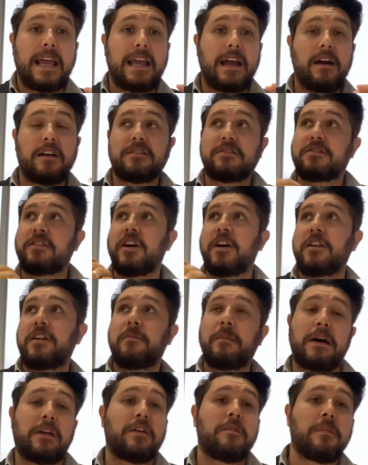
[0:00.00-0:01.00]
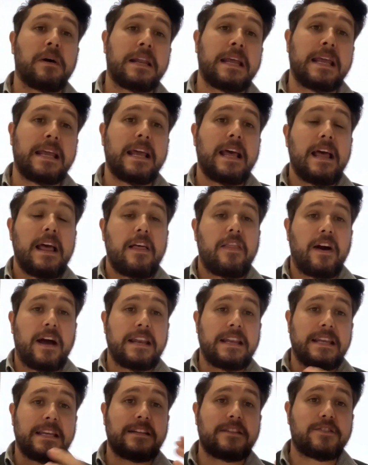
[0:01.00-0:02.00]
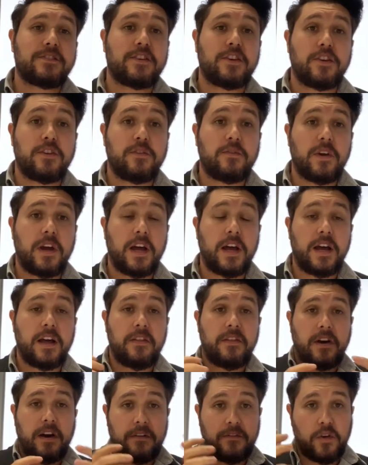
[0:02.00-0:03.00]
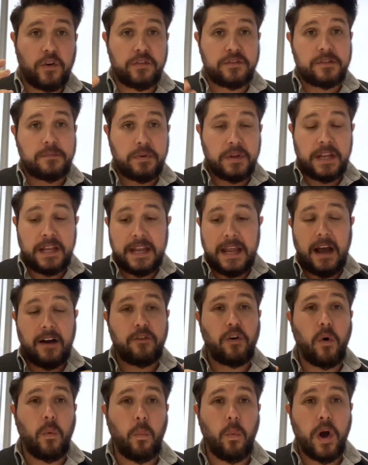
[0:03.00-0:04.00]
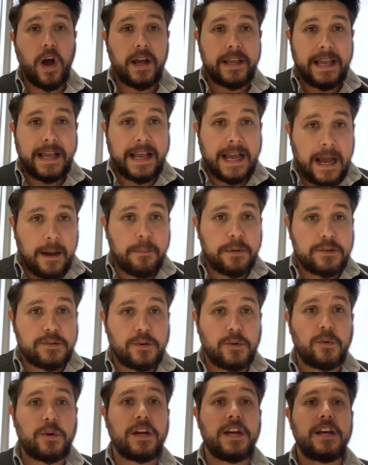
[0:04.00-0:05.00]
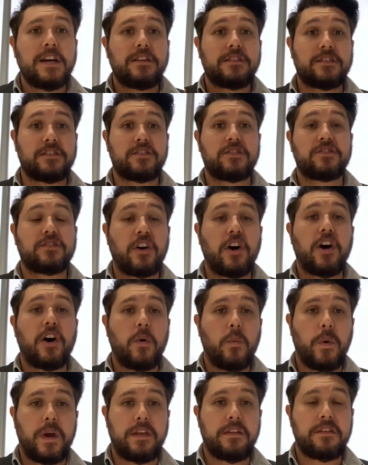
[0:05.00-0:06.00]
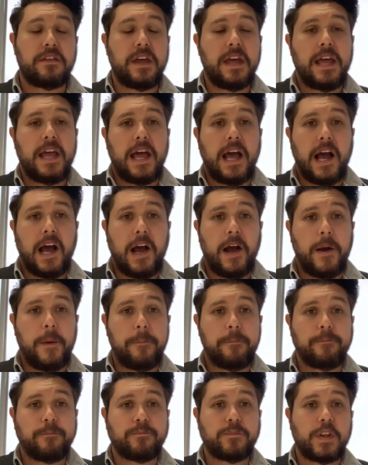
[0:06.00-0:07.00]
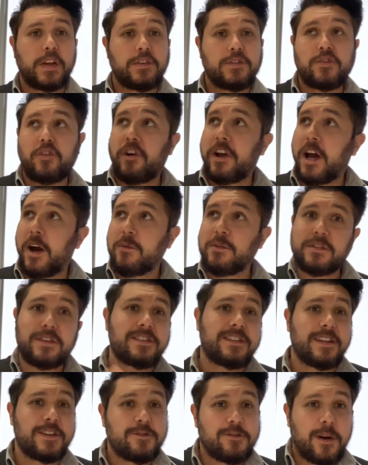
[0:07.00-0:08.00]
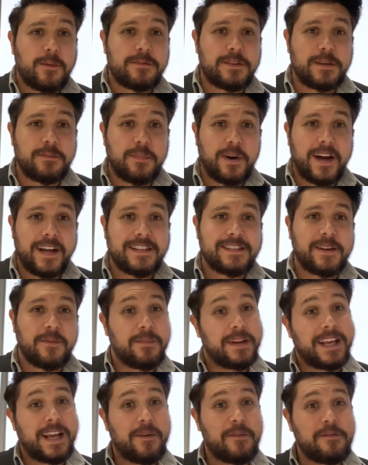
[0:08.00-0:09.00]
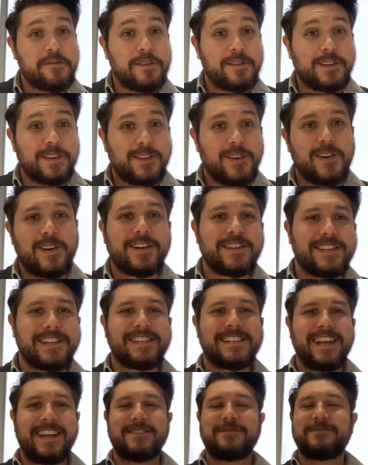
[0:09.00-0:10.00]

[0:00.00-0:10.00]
certain amount of money that I need to, that I've got to put in it. I've got working capital to start with. Sorry, I was just interrupted by somebody coming through the door just then.